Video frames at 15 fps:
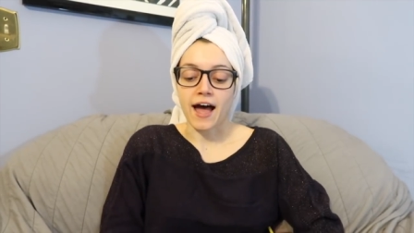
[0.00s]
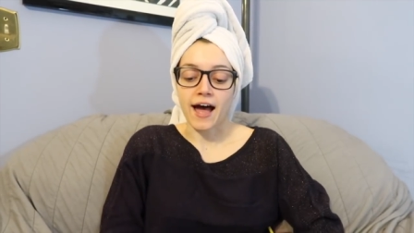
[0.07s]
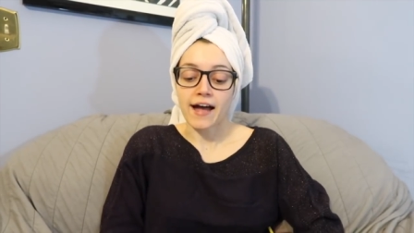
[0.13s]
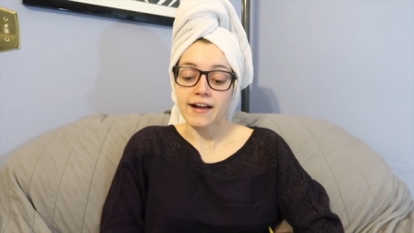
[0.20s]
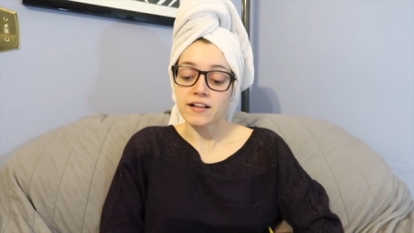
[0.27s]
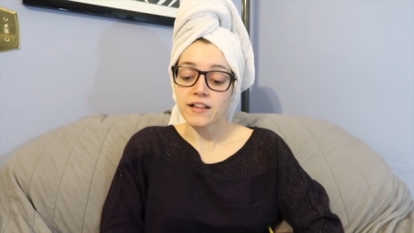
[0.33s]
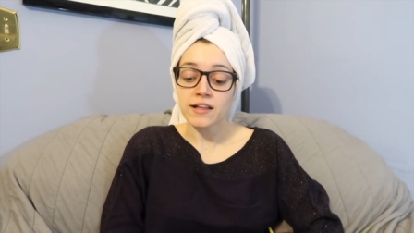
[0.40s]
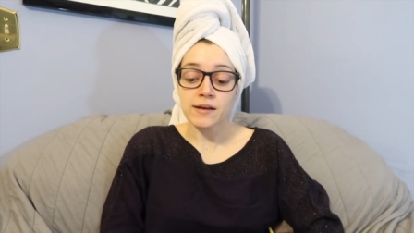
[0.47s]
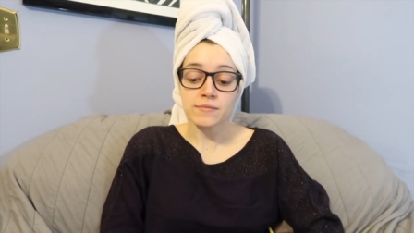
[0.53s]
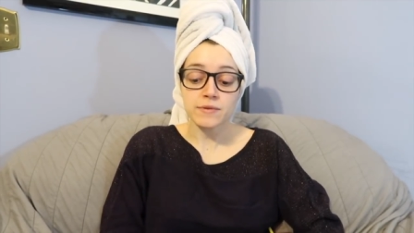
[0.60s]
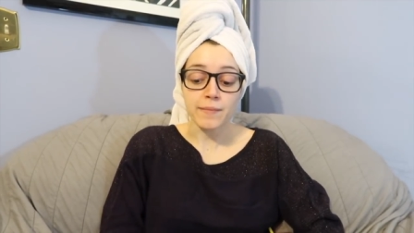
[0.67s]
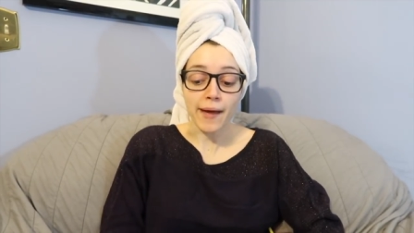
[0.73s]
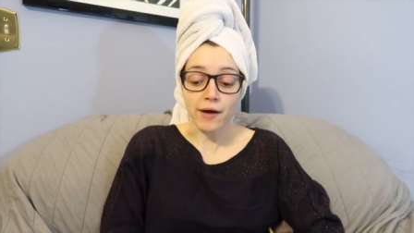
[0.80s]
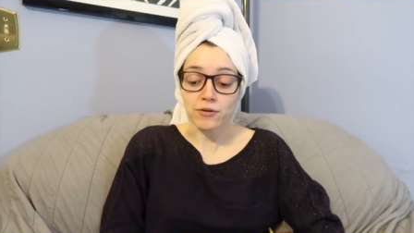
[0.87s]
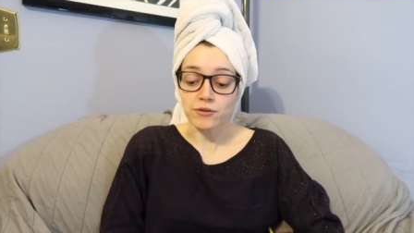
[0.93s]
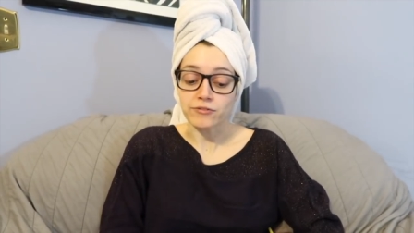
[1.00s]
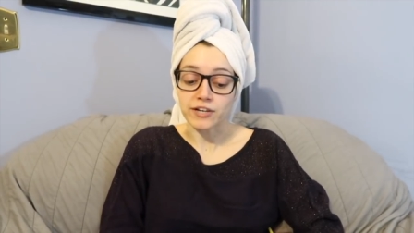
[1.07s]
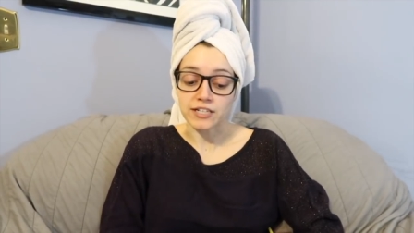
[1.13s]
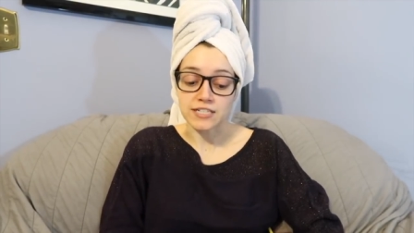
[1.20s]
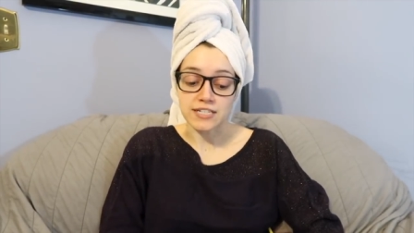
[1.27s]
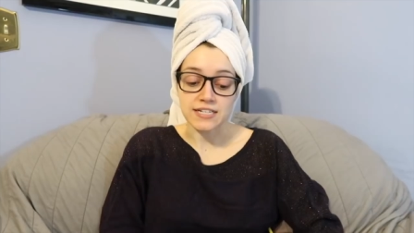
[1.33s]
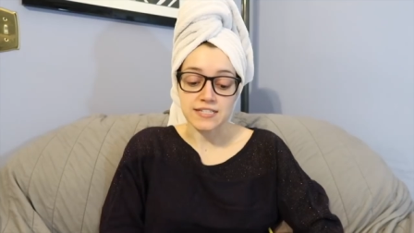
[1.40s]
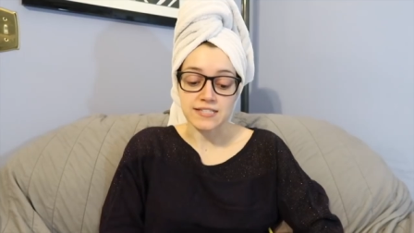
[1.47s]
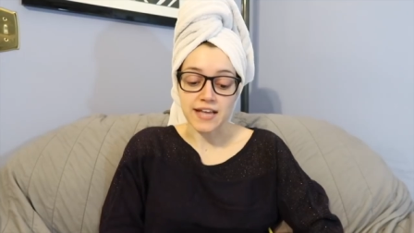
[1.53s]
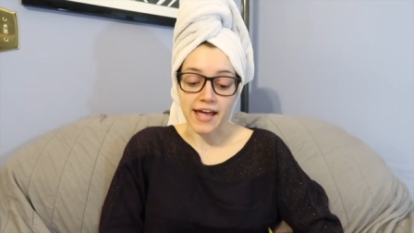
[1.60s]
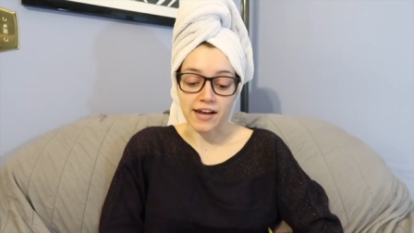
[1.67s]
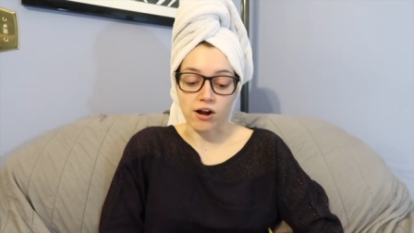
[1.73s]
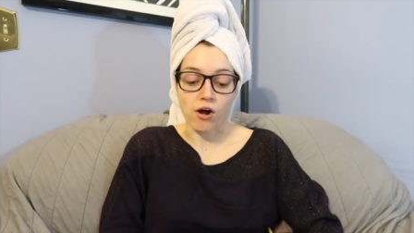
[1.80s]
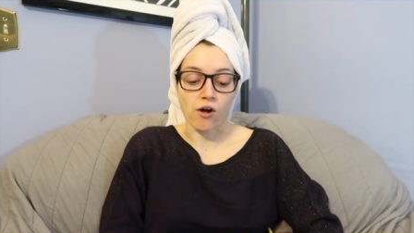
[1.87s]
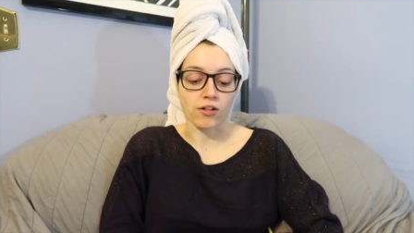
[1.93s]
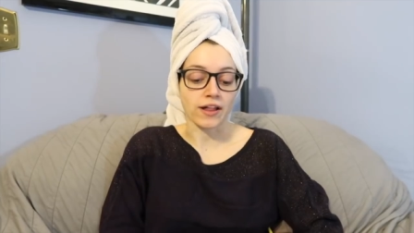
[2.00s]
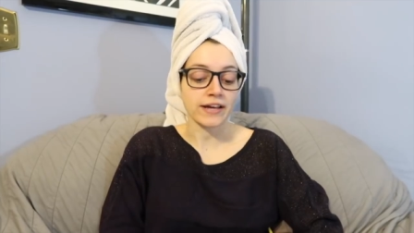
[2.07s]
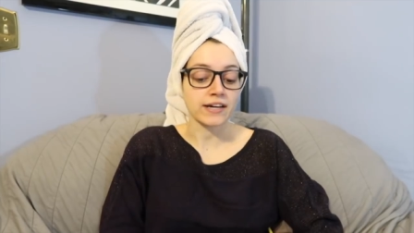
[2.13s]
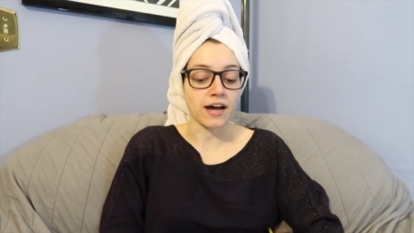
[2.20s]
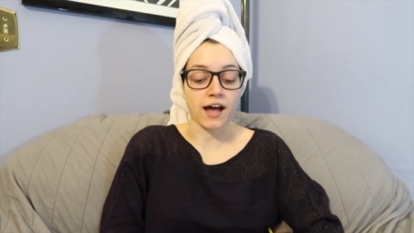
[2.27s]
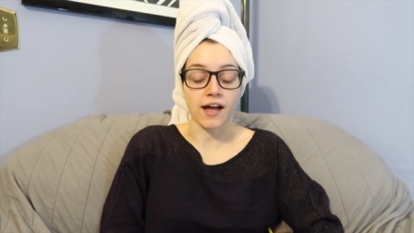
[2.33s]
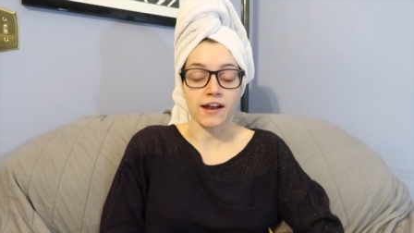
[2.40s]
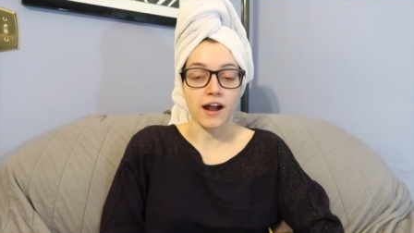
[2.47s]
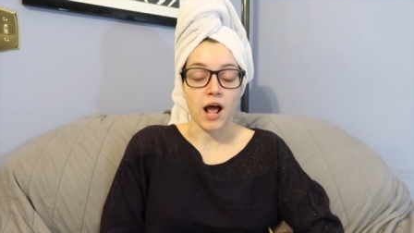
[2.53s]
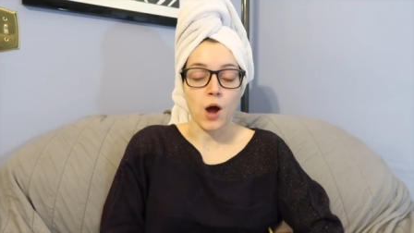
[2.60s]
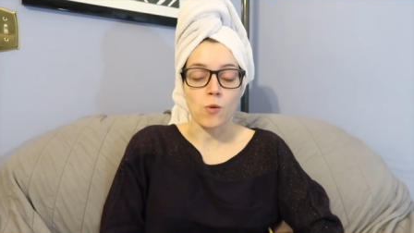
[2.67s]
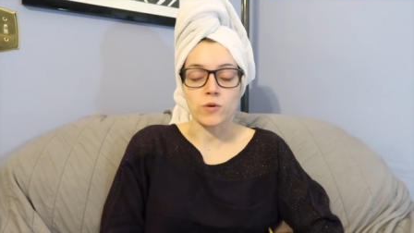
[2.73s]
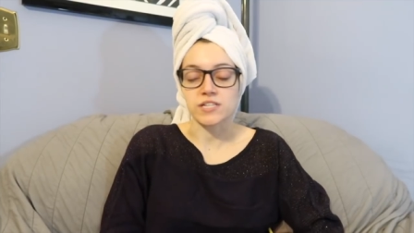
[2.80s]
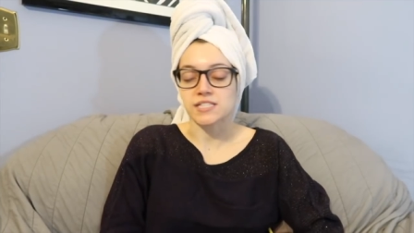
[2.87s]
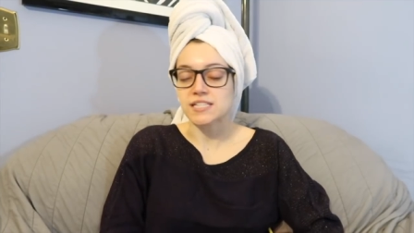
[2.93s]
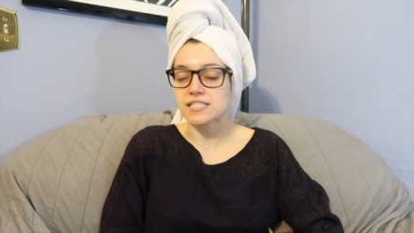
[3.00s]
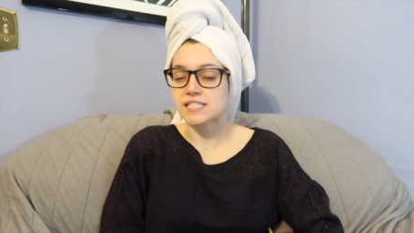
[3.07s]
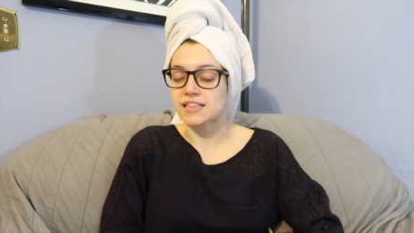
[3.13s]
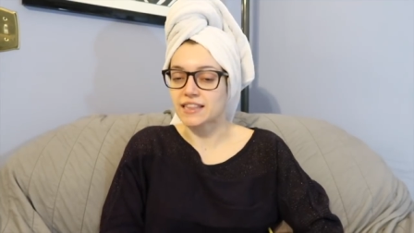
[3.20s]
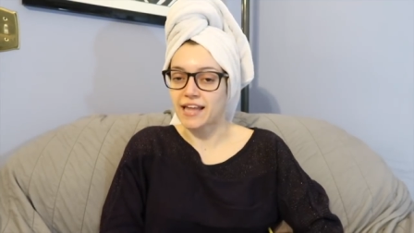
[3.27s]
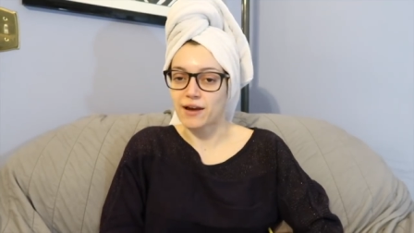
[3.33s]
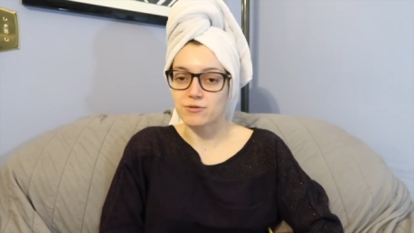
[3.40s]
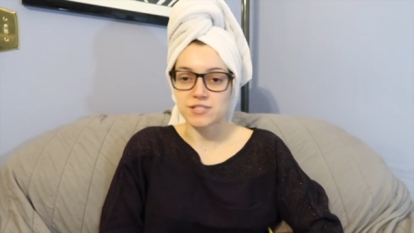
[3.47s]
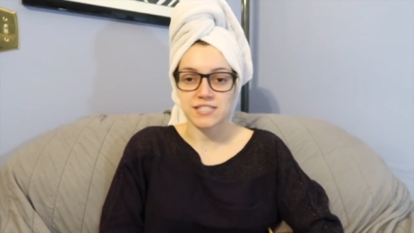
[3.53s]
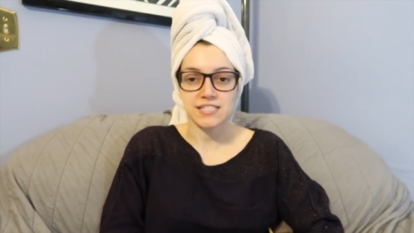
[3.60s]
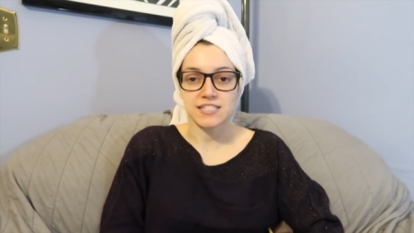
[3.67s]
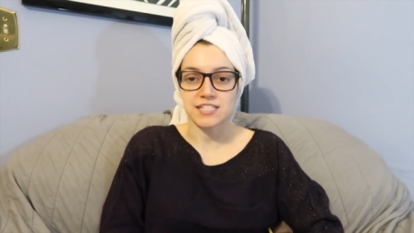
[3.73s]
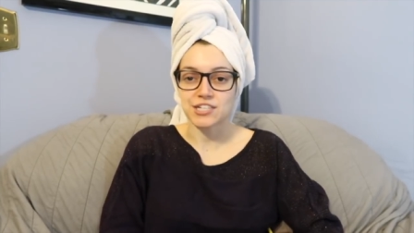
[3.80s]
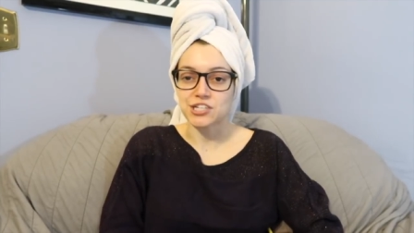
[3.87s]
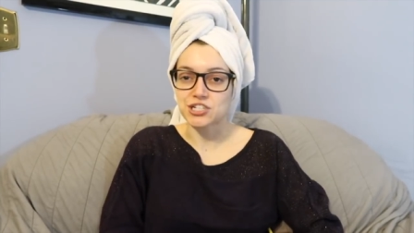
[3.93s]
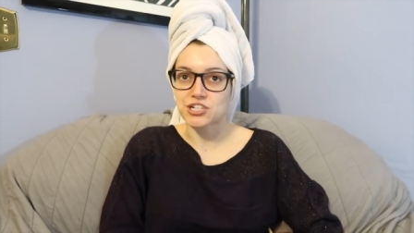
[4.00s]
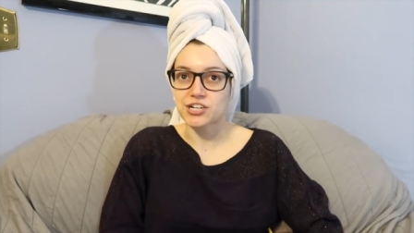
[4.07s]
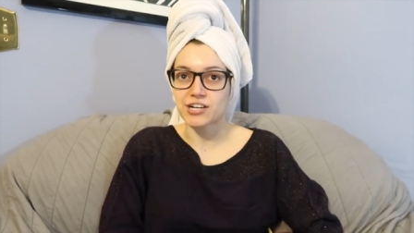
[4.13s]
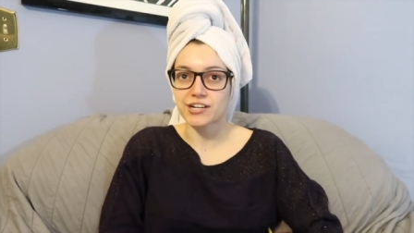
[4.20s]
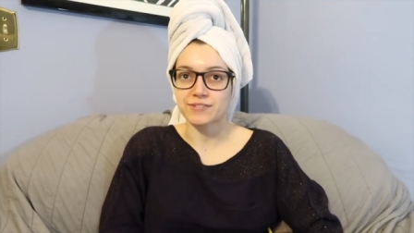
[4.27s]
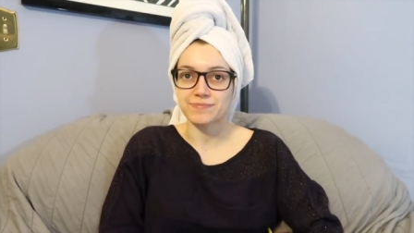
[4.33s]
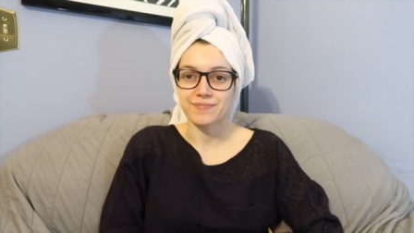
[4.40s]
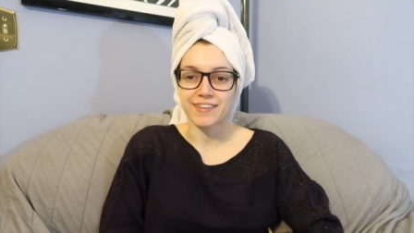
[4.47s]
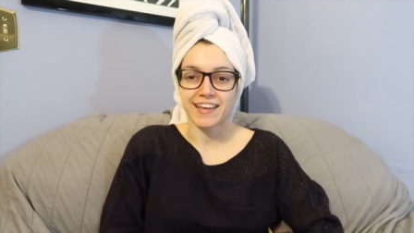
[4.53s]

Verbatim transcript: "I climbed Mount Evictus and all I got was this lousy t-shirt."